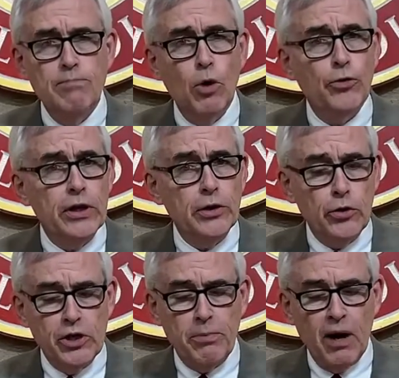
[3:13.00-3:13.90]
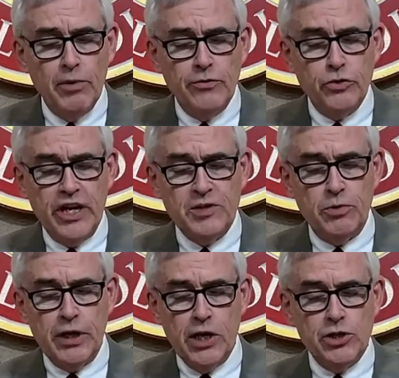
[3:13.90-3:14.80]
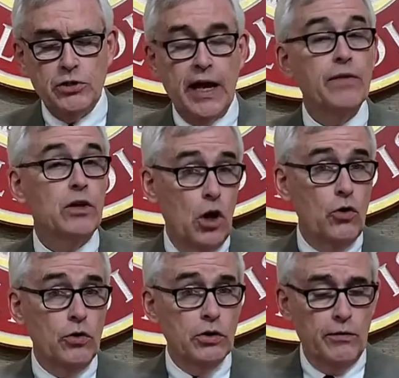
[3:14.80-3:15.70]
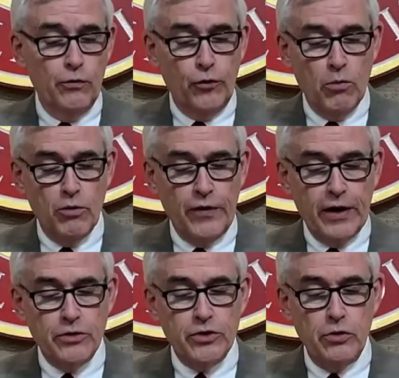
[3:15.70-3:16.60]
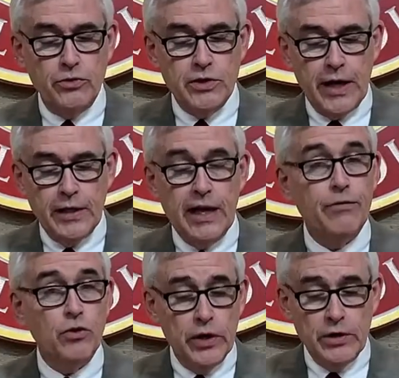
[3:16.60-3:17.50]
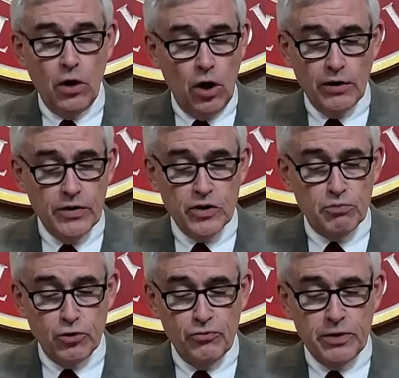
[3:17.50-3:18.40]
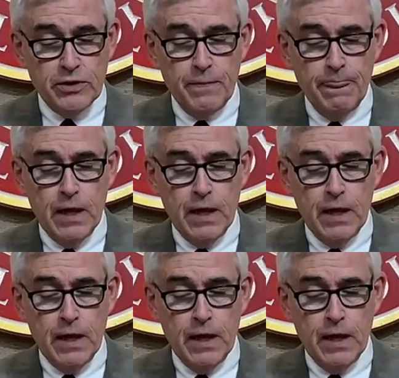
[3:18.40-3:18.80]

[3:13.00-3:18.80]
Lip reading: Both the Illinois Department of Transportation and the owner of the former Firestone site have agreed to all of these improvements,